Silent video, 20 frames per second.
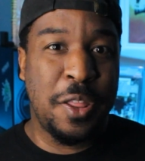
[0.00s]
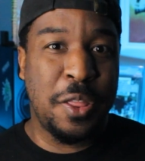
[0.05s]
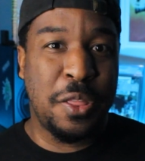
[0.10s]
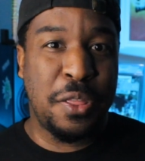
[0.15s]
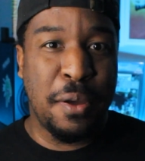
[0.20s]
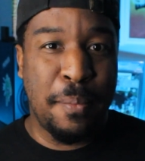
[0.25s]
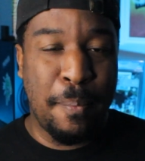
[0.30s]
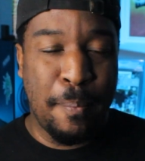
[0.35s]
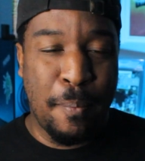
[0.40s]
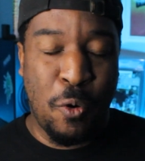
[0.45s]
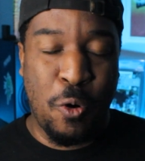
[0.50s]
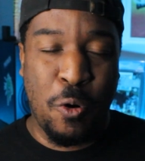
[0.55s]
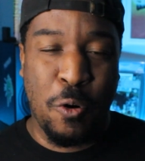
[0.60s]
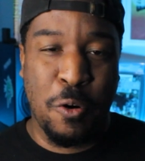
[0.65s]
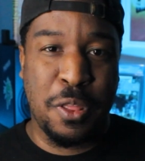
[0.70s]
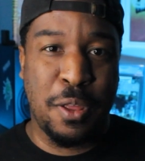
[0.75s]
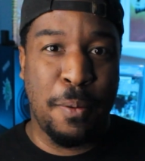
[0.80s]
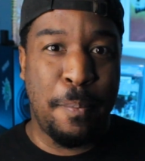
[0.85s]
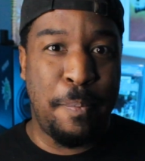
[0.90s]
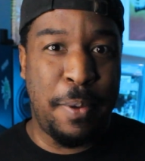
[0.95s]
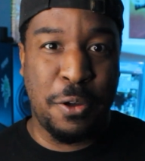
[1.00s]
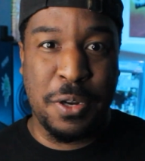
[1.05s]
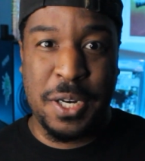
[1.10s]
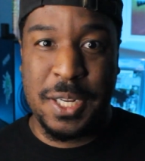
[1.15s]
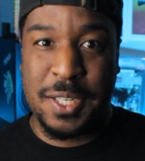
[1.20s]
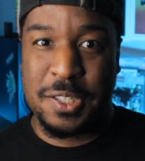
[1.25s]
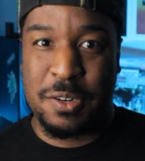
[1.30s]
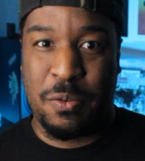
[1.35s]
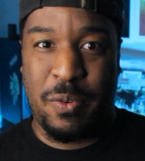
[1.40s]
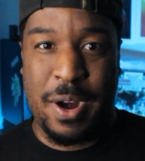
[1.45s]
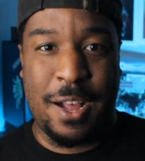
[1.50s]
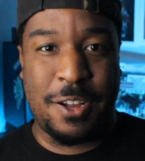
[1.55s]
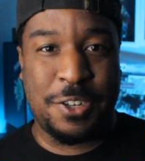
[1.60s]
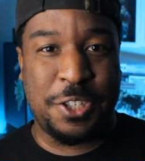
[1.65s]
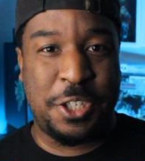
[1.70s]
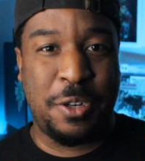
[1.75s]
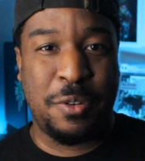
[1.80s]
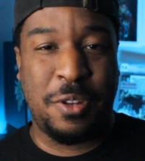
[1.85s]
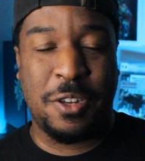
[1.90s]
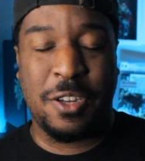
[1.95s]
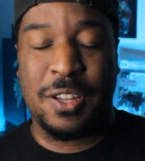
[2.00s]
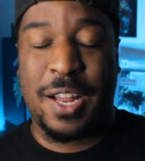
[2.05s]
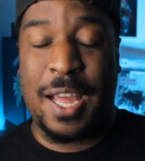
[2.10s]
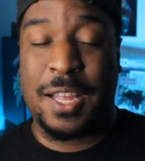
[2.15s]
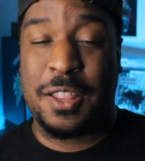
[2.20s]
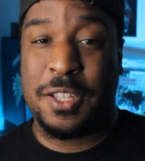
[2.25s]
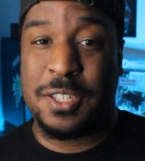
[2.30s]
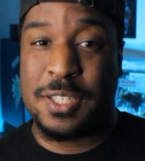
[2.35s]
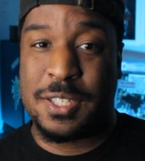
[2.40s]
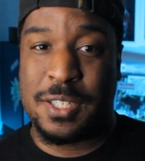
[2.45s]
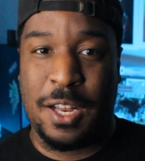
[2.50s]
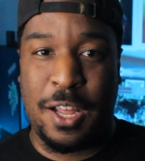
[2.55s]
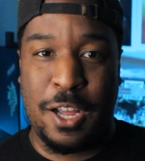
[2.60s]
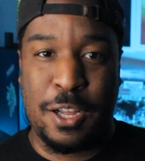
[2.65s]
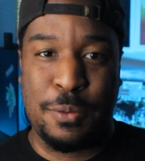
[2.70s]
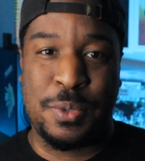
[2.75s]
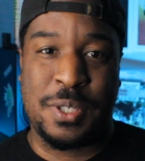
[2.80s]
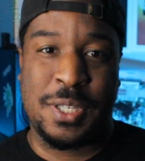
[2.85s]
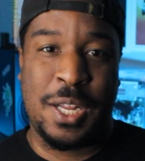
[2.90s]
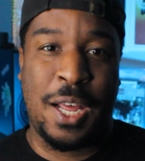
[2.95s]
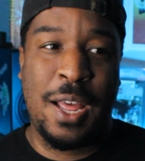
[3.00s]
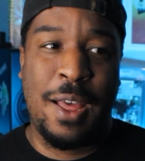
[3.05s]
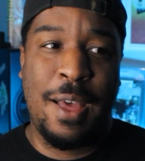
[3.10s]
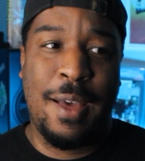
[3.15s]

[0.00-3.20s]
the more the buildings around you look like the slums.